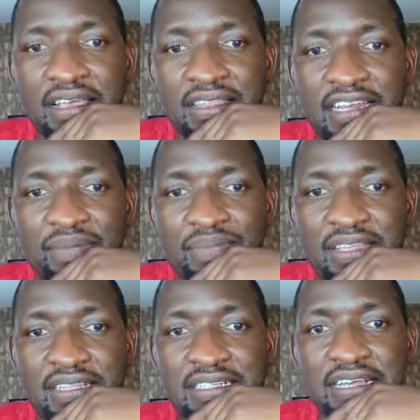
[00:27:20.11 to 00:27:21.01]
Then I pick
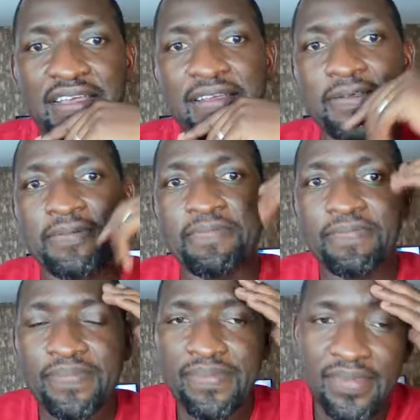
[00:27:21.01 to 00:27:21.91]
that
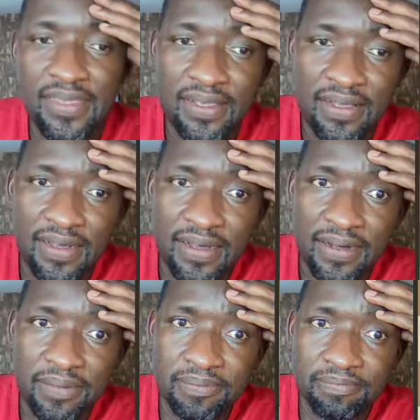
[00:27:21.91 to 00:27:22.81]

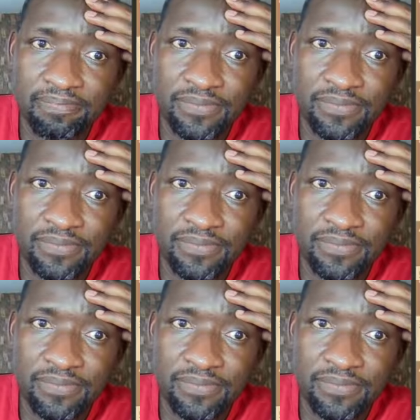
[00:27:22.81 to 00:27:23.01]
guy.